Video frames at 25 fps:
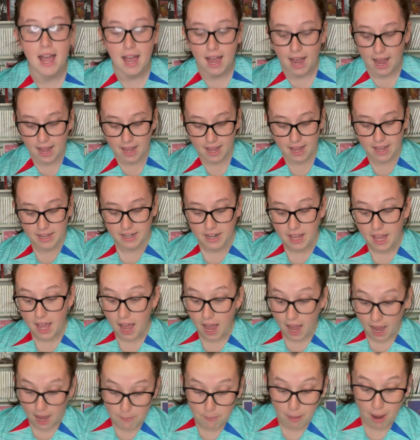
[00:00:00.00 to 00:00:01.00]
and
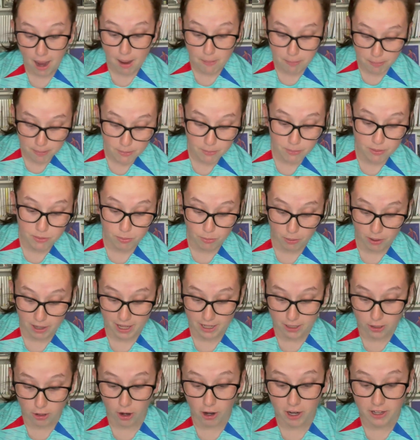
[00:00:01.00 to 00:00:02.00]
I'm happy with what I
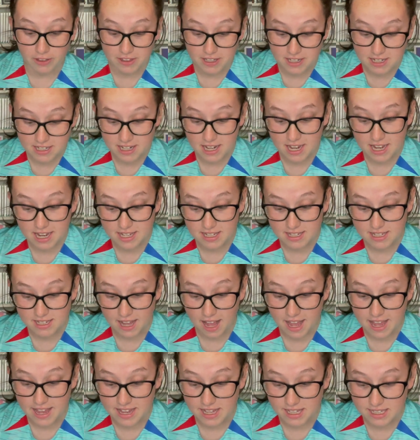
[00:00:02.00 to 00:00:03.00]
got. This is
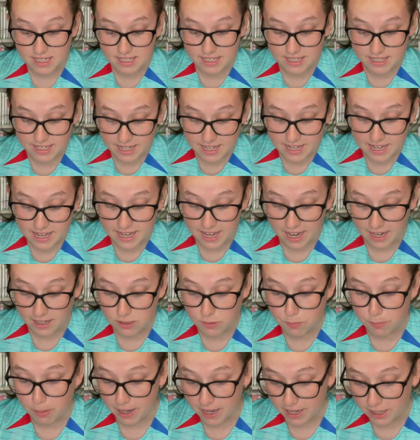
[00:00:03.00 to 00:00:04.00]
a
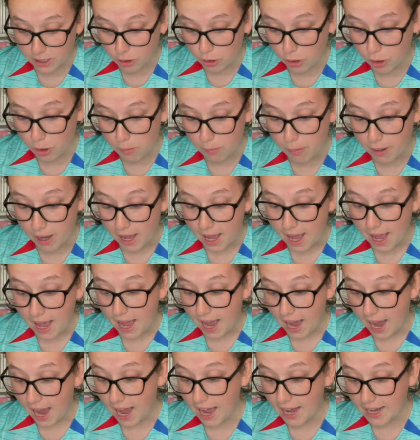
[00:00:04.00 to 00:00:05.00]
CEX pickup,
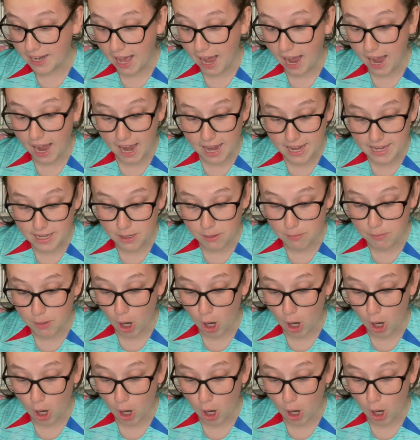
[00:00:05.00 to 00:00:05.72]
and I am